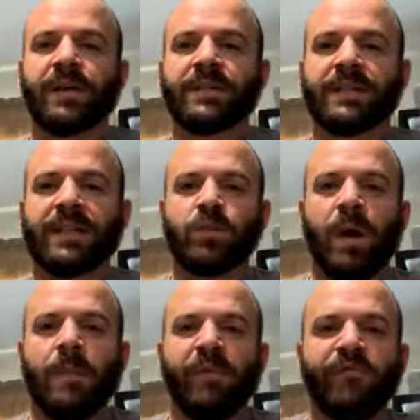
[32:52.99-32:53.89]
is that's
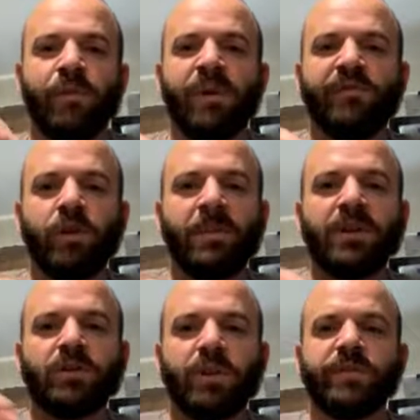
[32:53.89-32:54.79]
why I prefer buffalo
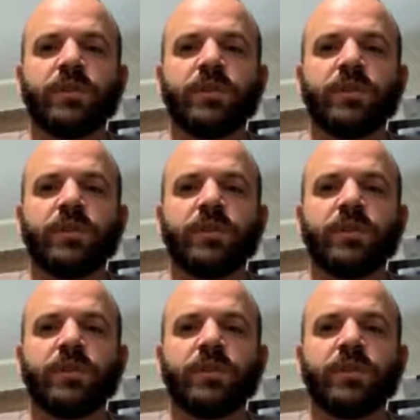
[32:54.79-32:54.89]
beetles over